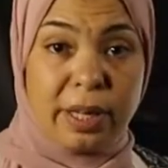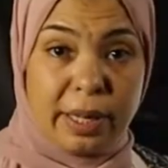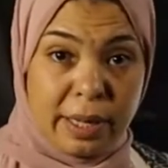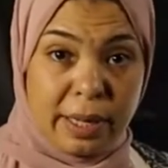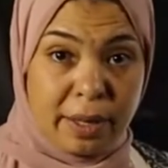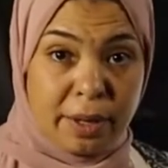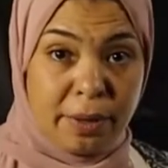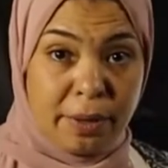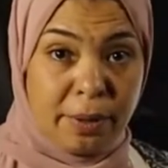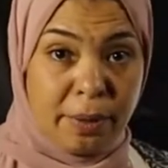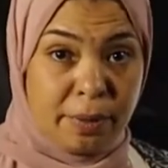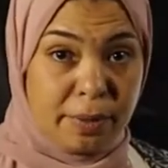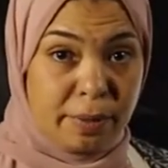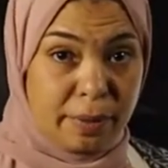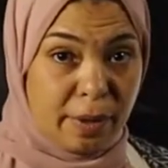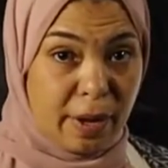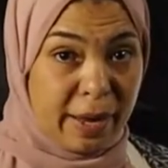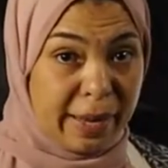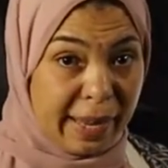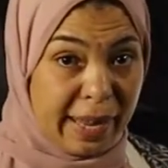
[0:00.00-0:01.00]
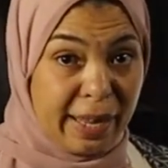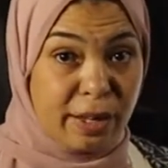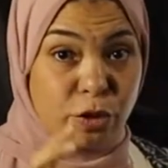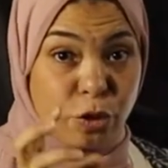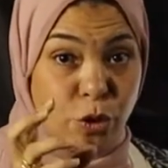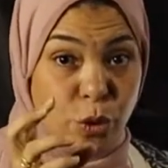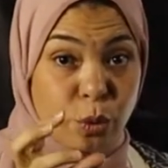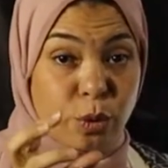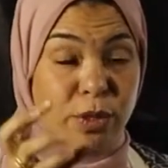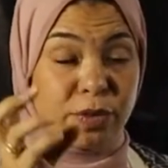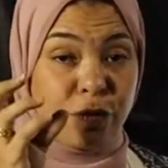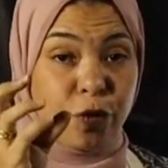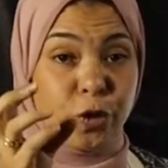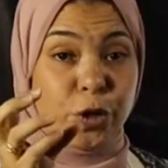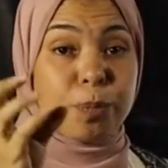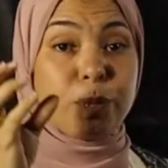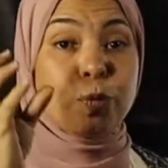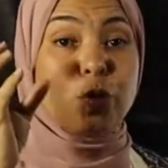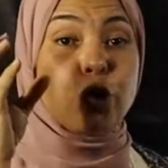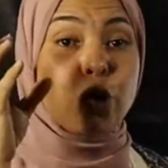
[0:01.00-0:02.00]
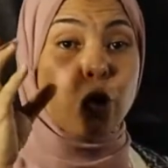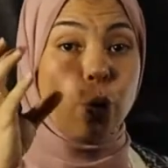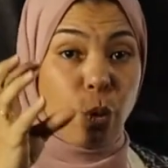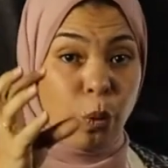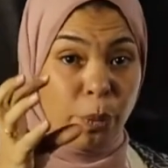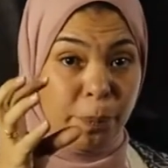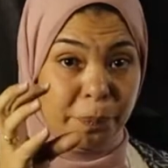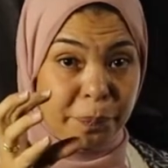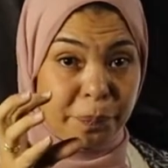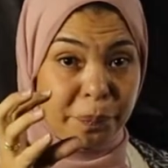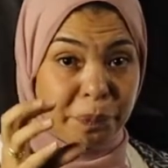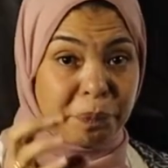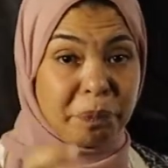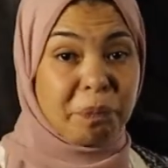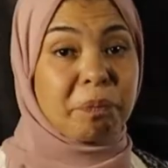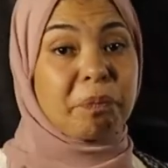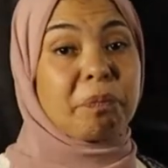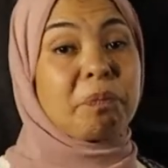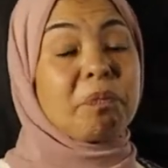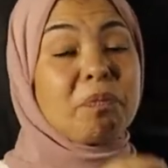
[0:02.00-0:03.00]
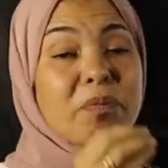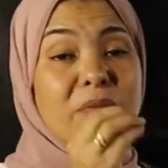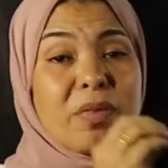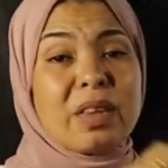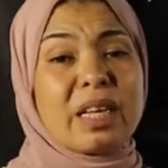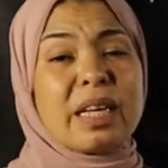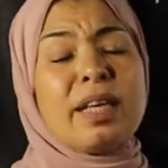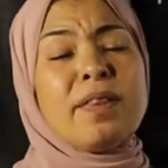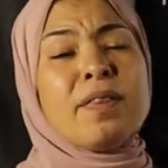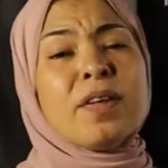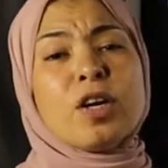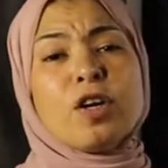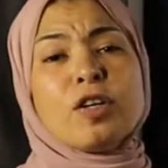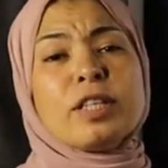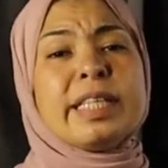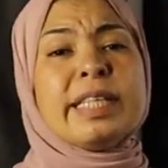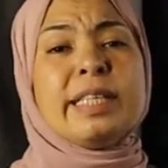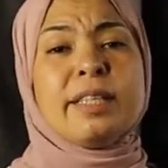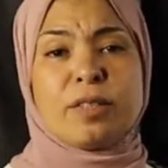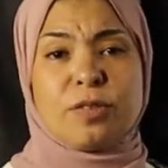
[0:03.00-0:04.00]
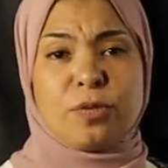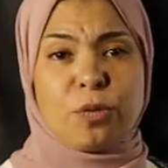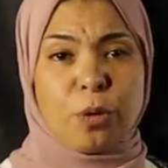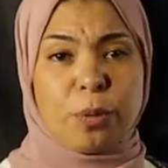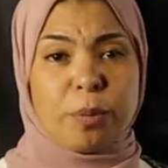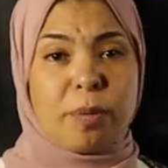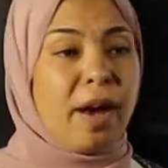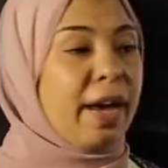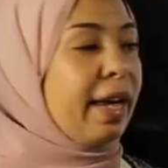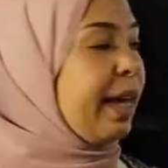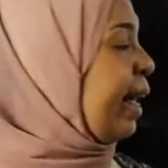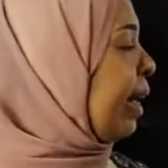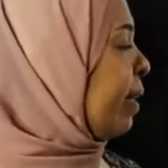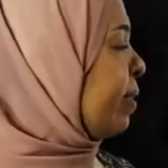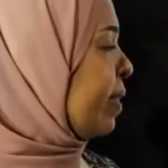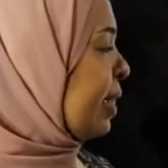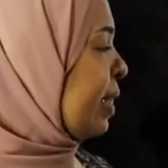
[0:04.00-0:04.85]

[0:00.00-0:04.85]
here. I can't use verb know in the continuous form. I can't